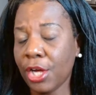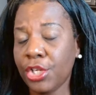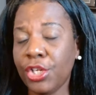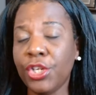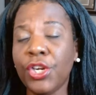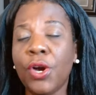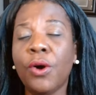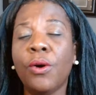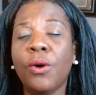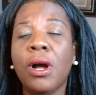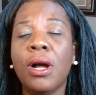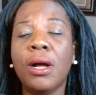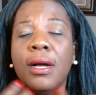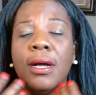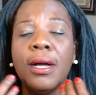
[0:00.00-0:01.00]
you know,
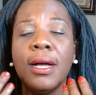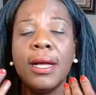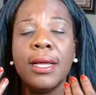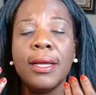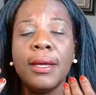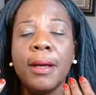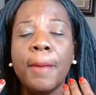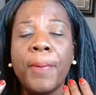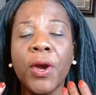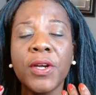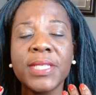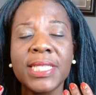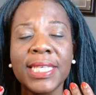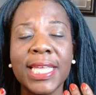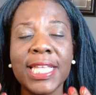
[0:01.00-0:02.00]
a
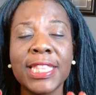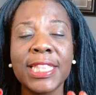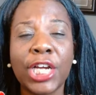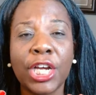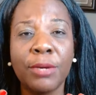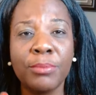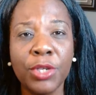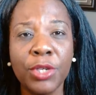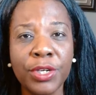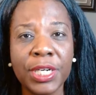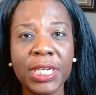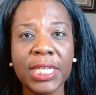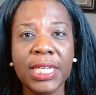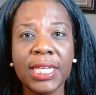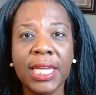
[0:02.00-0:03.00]
person in the
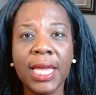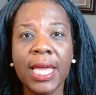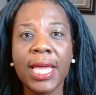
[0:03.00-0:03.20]
community